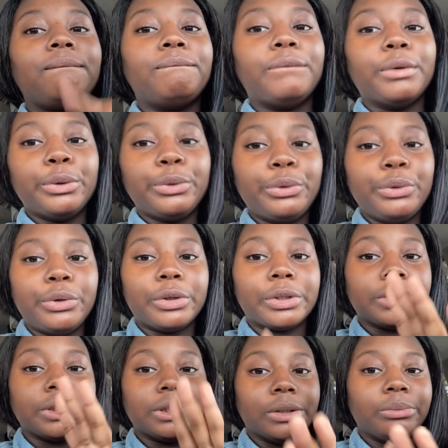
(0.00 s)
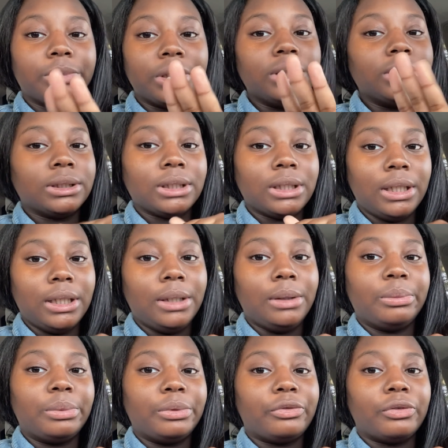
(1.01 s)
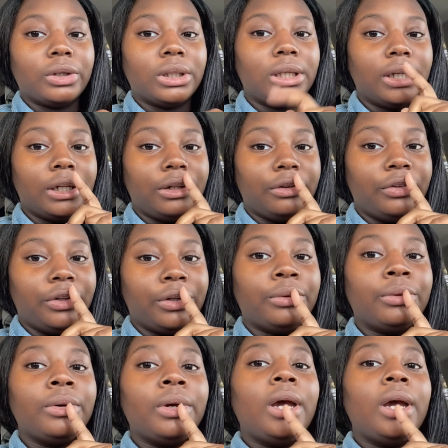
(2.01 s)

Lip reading: food or something to eat before the interview,